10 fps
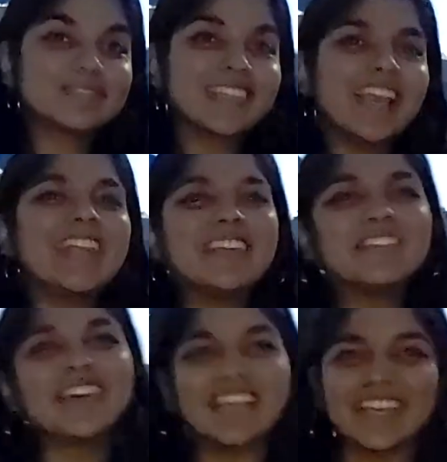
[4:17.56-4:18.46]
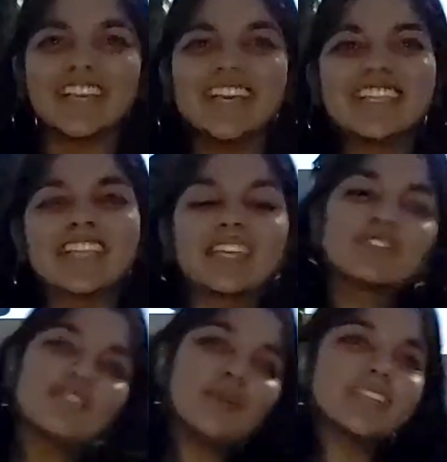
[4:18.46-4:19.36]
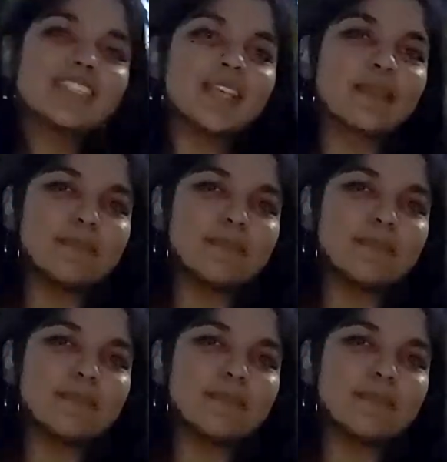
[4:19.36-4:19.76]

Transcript: Anyway, thanks for watching.